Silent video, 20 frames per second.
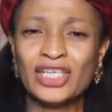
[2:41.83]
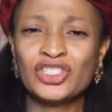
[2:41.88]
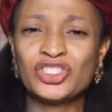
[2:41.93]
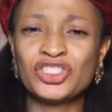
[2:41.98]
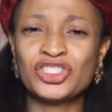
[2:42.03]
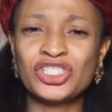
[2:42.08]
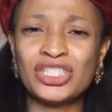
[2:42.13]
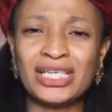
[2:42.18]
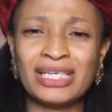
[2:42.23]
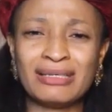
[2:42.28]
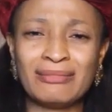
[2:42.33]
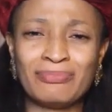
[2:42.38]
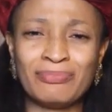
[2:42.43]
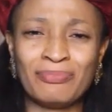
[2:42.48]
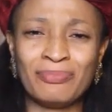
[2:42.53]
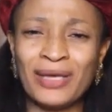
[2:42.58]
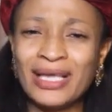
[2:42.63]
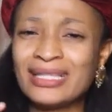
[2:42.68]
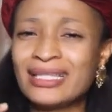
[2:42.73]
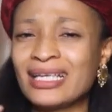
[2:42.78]
She
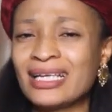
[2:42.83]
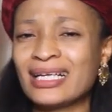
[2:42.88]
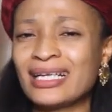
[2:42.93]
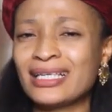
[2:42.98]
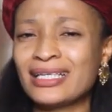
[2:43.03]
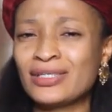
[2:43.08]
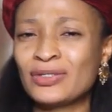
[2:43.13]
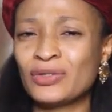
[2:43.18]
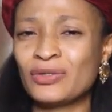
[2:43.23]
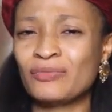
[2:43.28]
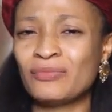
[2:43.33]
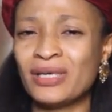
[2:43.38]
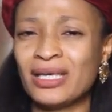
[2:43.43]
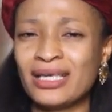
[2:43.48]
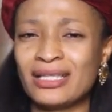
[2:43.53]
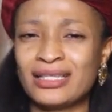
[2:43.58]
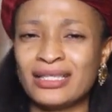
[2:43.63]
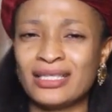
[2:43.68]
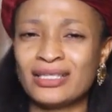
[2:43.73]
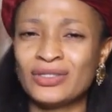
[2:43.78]
basically, to
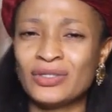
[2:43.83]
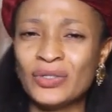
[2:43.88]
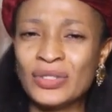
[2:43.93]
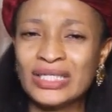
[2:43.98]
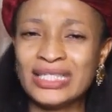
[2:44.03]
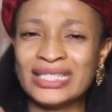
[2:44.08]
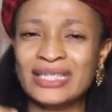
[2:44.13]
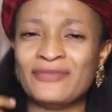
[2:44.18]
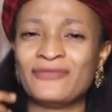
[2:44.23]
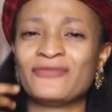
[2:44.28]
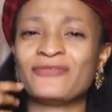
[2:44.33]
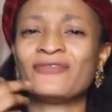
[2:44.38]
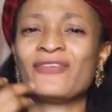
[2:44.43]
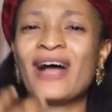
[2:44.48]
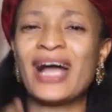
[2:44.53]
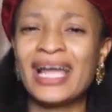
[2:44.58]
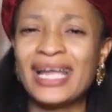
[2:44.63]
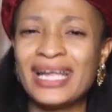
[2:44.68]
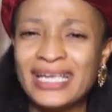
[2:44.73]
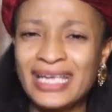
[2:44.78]
me, did not
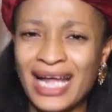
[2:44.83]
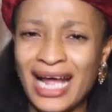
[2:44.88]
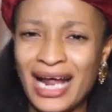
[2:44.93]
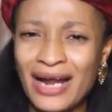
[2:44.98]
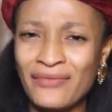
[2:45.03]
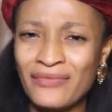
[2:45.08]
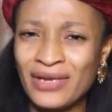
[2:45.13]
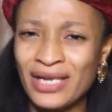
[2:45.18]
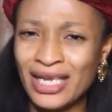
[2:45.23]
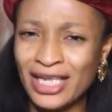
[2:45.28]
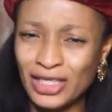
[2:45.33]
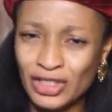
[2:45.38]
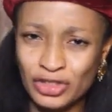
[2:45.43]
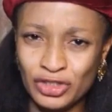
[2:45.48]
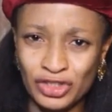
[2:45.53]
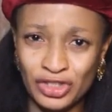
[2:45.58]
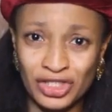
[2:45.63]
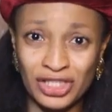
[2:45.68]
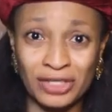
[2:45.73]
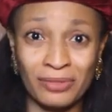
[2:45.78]
define our
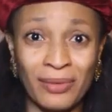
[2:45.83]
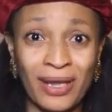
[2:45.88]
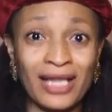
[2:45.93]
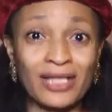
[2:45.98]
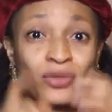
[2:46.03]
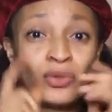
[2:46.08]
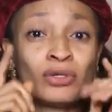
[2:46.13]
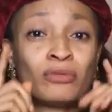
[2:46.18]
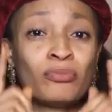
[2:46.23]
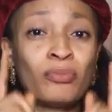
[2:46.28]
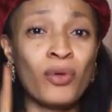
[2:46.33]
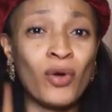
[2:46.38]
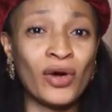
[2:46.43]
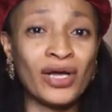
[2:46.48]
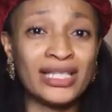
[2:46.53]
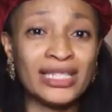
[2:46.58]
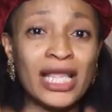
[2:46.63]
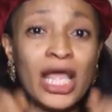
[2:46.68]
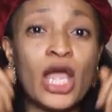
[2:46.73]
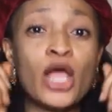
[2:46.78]
relationship. At one
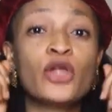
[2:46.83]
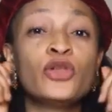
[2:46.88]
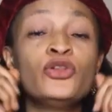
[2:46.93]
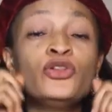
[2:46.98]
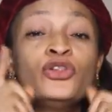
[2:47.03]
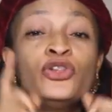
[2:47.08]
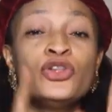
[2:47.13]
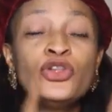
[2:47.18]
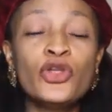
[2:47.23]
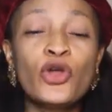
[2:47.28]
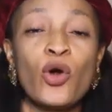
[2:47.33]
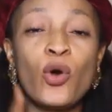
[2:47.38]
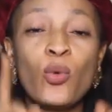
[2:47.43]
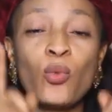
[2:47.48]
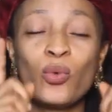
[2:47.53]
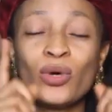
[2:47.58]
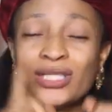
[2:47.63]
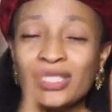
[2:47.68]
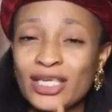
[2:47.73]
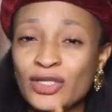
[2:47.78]
point, Neo
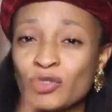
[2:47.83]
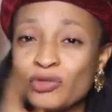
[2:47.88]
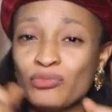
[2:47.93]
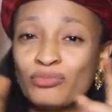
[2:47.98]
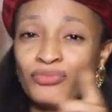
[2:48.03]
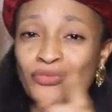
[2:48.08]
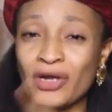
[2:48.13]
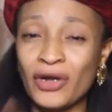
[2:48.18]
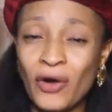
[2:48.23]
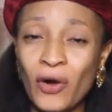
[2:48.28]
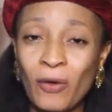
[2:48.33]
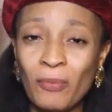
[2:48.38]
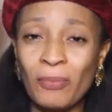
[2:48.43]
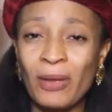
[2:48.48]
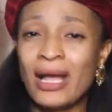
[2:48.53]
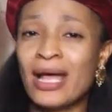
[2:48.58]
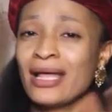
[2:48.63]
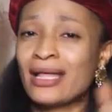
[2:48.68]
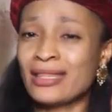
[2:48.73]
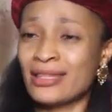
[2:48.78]
wanted to break
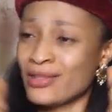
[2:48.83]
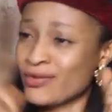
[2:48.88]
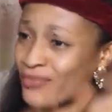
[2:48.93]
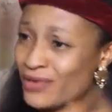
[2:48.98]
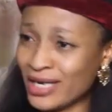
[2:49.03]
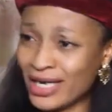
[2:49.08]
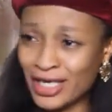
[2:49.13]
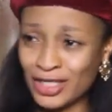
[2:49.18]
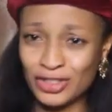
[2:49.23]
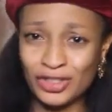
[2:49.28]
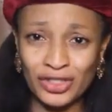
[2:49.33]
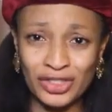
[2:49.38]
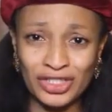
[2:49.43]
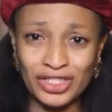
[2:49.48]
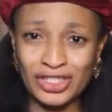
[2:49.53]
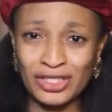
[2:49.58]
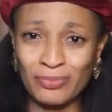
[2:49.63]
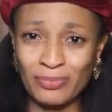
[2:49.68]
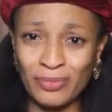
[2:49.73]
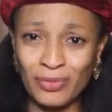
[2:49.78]
up the
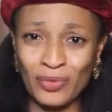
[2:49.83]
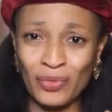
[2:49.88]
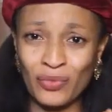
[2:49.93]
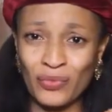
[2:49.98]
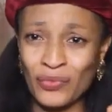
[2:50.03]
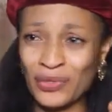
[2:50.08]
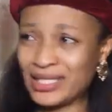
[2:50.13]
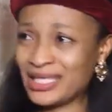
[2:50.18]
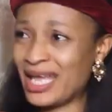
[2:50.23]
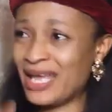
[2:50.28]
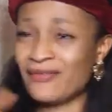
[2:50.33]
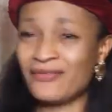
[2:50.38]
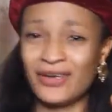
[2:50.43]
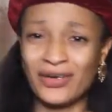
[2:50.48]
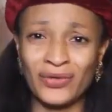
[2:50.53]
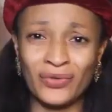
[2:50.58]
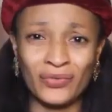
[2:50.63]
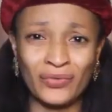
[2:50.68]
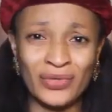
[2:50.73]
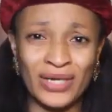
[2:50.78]
relationship or whatever,
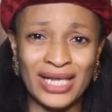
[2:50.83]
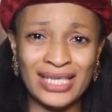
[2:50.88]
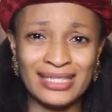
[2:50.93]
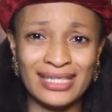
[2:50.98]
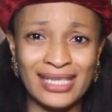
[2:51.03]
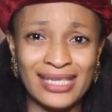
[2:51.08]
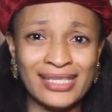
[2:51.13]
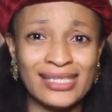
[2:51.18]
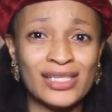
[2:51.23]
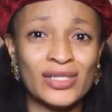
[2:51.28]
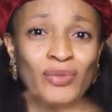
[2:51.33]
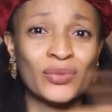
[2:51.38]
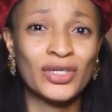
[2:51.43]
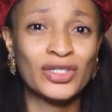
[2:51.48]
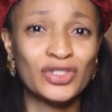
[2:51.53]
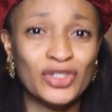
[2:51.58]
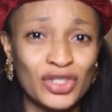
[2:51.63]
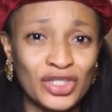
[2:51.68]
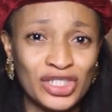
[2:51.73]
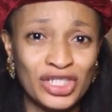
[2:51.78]
or would I say
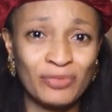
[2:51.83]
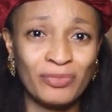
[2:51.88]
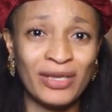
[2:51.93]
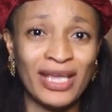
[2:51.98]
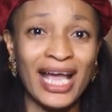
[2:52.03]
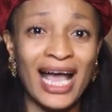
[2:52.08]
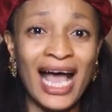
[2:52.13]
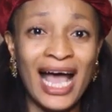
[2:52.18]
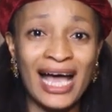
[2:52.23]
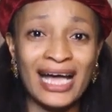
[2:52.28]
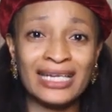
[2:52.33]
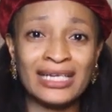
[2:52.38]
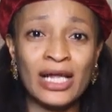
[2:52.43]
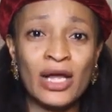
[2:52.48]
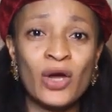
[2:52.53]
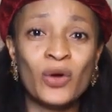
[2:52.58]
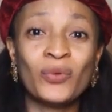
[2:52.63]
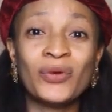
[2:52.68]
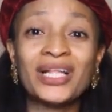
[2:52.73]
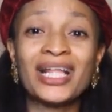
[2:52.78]
situationship he had
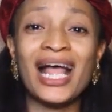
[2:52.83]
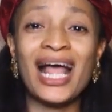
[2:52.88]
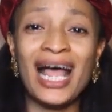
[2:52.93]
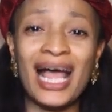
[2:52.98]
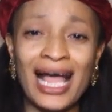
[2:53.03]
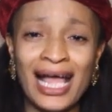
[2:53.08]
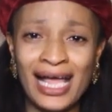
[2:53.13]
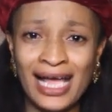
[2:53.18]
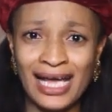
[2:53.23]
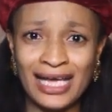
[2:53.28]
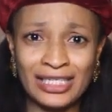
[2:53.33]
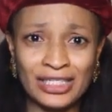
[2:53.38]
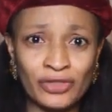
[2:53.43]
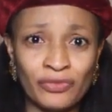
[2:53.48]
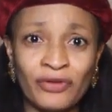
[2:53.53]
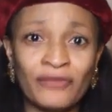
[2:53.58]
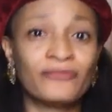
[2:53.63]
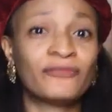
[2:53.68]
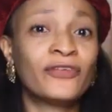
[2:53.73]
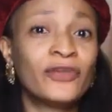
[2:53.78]
with her, and
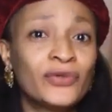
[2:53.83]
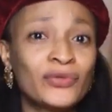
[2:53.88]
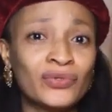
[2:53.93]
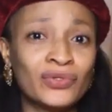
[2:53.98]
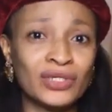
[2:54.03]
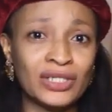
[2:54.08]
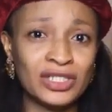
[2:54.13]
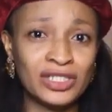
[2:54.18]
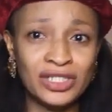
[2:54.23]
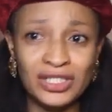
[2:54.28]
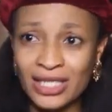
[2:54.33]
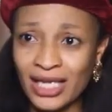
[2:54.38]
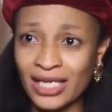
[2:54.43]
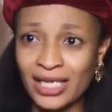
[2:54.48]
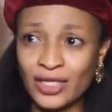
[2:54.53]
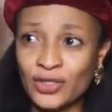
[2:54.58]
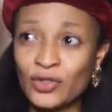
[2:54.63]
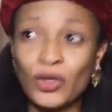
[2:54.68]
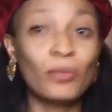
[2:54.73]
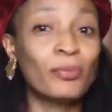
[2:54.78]
she refused. She
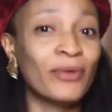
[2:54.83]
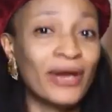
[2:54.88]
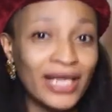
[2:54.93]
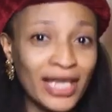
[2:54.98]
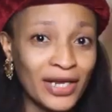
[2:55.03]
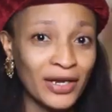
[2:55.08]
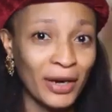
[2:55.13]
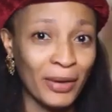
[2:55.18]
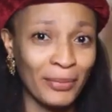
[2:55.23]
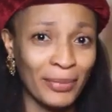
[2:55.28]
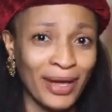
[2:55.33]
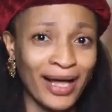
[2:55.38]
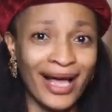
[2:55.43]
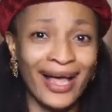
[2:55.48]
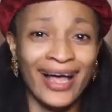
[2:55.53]
said, There's no breaking up.